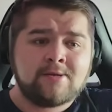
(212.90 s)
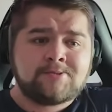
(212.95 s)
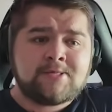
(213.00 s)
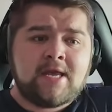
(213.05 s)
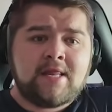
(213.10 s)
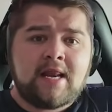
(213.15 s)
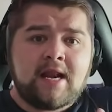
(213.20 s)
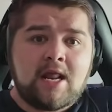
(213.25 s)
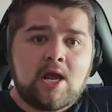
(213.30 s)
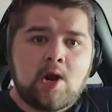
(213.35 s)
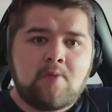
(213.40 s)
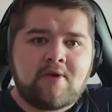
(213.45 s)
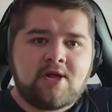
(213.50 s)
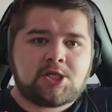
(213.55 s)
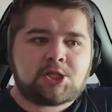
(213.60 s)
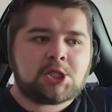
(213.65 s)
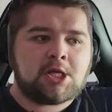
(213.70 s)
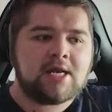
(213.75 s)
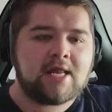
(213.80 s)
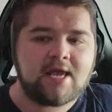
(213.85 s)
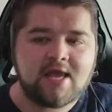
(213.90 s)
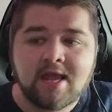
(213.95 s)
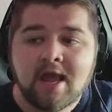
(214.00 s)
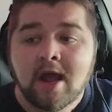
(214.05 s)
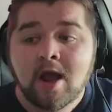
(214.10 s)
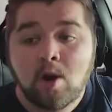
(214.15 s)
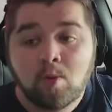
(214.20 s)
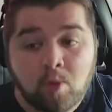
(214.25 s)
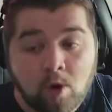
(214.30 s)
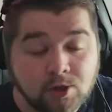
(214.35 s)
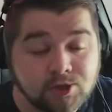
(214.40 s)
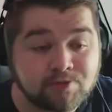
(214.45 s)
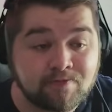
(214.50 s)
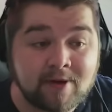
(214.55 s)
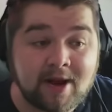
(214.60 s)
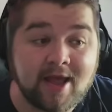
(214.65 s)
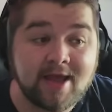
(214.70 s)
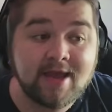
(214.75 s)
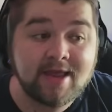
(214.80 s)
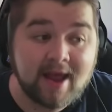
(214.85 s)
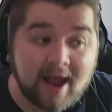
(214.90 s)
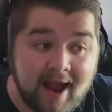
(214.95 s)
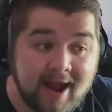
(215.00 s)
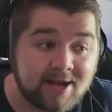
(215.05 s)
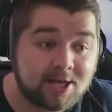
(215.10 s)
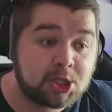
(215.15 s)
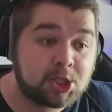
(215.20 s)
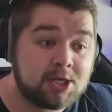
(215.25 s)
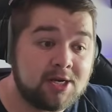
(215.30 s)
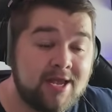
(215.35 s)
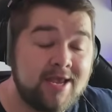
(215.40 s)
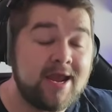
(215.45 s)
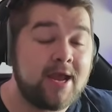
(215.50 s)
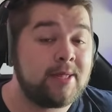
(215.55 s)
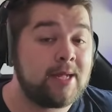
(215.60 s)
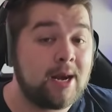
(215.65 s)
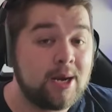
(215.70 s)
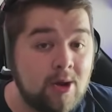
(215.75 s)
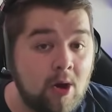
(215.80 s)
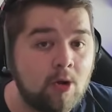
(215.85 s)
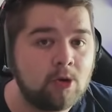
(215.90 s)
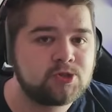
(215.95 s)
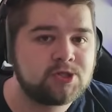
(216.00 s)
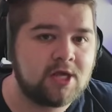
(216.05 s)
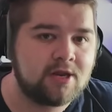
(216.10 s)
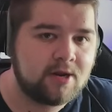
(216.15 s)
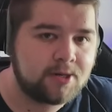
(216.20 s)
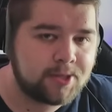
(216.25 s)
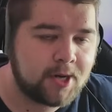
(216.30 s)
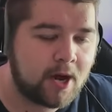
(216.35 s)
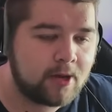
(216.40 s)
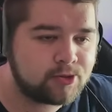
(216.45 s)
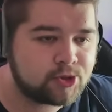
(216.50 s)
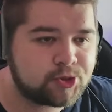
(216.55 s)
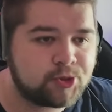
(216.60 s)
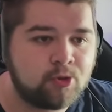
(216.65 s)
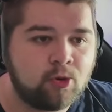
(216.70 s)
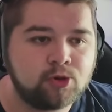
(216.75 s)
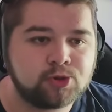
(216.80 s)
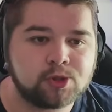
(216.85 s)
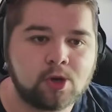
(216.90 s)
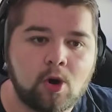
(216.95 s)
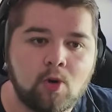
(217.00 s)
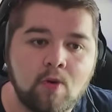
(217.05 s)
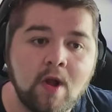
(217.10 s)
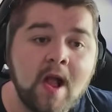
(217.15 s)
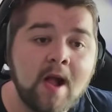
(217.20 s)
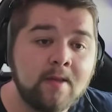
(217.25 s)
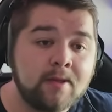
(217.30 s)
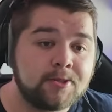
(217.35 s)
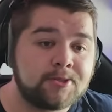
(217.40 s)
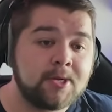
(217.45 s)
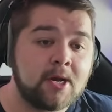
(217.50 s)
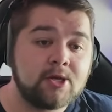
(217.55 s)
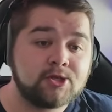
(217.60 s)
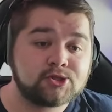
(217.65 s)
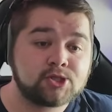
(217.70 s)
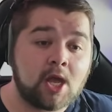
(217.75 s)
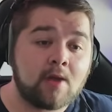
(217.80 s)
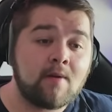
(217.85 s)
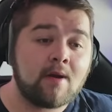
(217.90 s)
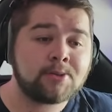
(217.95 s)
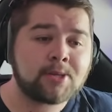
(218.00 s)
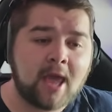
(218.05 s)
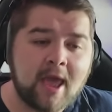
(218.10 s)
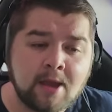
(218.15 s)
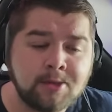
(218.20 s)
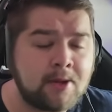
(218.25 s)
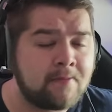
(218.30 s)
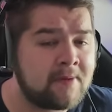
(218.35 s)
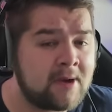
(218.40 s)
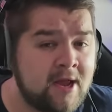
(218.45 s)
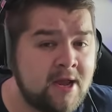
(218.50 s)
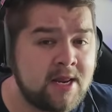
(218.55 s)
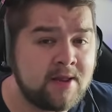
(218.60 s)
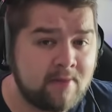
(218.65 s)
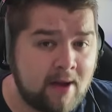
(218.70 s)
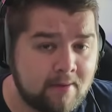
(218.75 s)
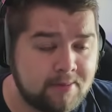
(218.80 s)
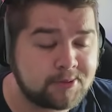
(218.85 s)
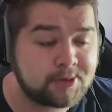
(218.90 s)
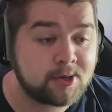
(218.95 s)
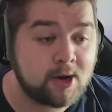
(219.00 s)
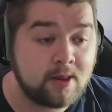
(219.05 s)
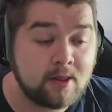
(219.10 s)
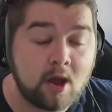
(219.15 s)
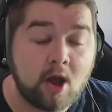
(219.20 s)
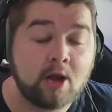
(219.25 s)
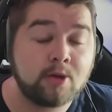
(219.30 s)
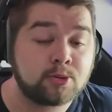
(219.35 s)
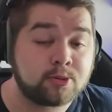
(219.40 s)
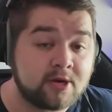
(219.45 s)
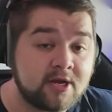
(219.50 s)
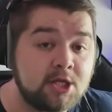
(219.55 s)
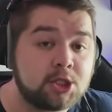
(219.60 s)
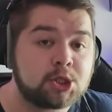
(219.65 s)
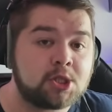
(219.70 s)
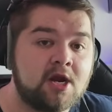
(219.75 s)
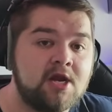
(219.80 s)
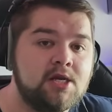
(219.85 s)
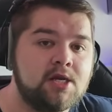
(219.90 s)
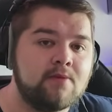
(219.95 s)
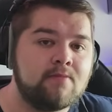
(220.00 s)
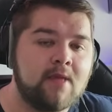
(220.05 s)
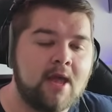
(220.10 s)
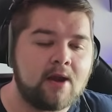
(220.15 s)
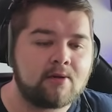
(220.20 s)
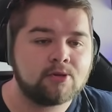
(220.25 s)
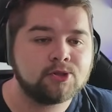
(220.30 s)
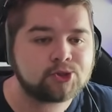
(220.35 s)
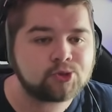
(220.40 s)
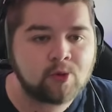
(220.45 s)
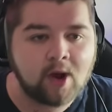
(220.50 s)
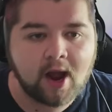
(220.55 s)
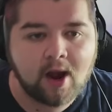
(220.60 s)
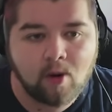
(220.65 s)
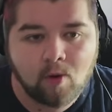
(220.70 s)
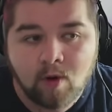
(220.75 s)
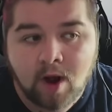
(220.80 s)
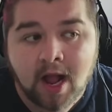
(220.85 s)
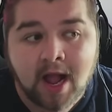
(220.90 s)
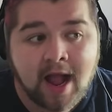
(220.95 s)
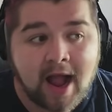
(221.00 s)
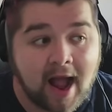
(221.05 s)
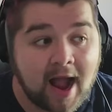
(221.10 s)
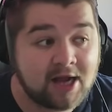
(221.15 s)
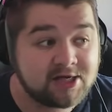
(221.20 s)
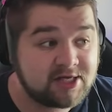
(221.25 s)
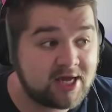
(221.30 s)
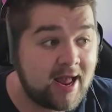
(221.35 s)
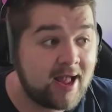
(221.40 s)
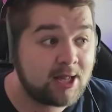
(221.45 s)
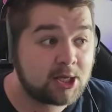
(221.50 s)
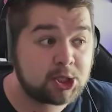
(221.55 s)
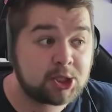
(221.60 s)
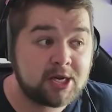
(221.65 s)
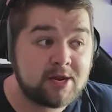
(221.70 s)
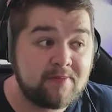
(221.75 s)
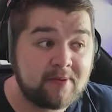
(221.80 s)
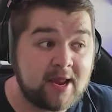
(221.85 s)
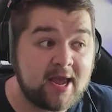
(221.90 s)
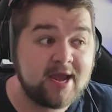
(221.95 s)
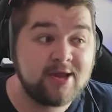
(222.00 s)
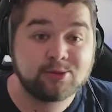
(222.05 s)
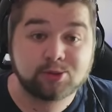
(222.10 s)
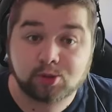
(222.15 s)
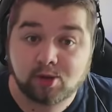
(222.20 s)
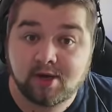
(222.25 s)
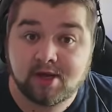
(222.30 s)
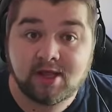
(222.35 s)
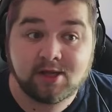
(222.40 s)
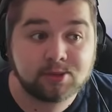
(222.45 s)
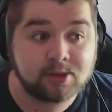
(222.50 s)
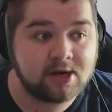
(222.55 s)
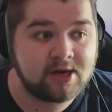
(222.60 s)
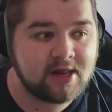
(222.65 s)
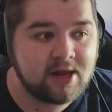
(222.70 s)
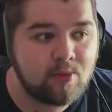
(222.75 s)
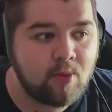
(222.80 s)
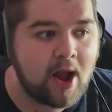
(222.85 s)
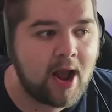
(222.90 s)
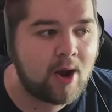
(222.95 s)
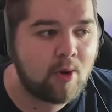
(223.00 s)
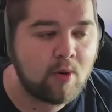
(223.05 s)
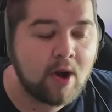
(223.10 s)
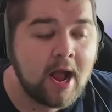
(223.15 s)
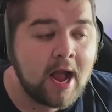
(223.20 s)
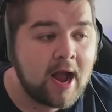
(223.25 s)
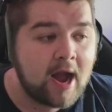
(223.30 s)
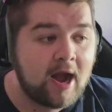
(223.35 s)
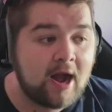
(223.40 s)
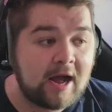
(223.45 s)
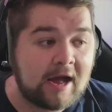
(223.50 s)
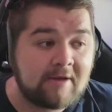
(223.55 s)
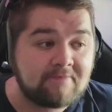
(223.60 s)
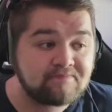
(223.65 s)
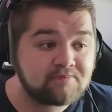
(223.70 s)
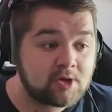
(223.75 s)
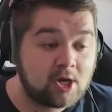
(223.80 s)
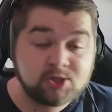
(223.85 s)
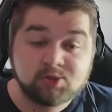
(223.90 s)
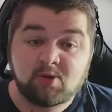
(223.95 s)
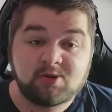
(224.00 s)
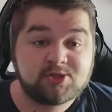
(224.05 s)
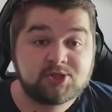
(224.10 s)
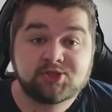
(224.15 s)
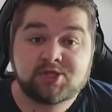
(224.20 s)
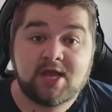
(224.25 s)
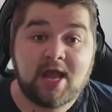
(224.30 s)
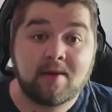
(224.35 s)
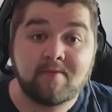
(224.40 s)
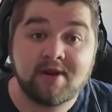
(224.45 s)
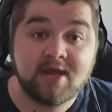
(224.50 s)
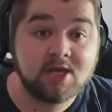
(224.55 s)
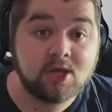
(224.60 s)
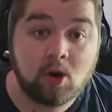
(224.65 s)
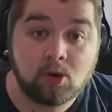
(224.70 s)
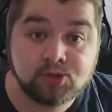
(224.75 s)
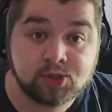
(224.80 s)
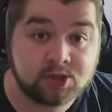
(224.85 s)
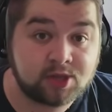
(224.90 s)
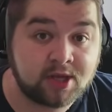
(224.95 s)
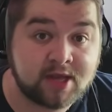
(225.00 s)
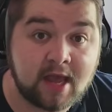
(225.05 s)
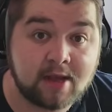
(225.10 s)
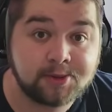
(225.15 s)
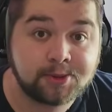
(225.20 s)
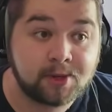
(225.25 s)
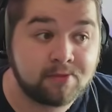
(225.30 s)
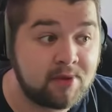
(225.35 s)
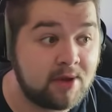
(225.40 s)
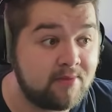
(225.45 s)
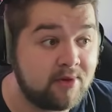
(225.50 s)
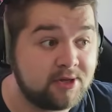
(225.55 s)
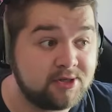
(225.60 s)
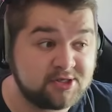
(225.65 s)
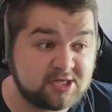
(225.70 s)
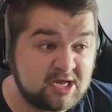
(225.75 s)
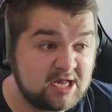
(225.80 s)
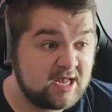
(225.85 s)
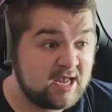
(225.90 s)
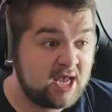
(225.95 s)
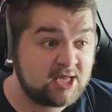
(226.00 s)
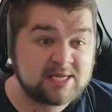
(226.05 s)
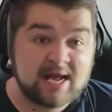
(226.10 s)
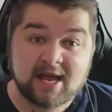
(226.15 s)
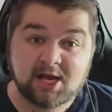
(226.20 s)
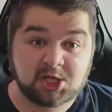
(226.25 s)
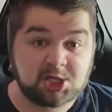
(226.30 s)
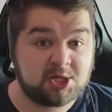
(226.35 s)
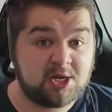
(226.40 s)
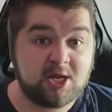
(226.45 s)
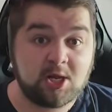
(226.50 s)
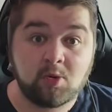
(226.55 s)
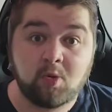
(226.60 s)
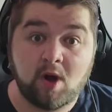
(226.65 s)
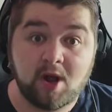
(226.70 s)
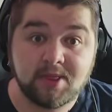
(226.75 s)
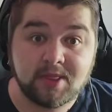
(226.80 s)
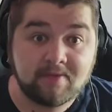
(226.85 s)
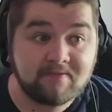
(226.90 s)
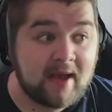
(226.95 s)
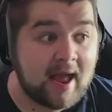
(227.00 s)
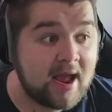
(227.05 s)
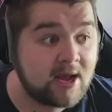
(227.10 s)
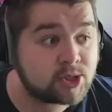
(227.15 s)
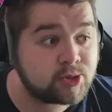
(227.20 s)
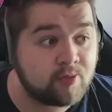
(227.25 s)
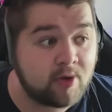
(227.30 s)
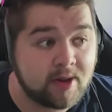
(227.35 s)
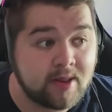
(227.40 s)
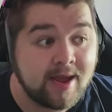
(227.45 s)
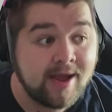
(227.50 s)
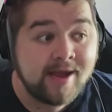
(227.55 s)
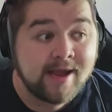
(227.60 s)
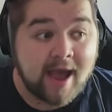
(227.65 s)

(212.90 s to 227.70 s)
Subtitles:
feeling a little bit chilly, was playing actually in a locked-in advanced forward role. The first time I've ever played him up front, I retrained him there as well, and he actually played really well. I just wanted to see how many goals I could get from him, and he's actually quite the bagsman.